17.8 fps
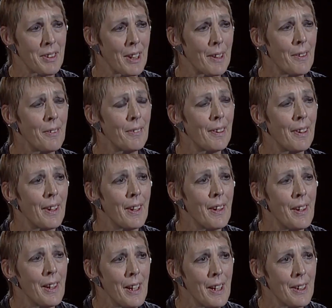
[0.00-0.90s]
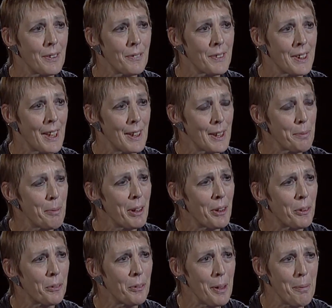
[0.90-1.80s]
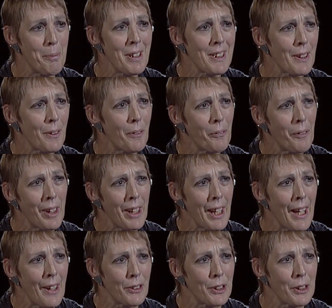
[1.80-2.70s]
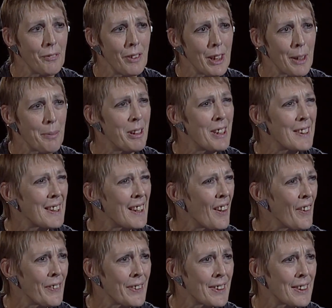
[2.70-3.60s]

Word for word: absolutely. It all sounds a bit grim. Is there a way out of it? I mean, is the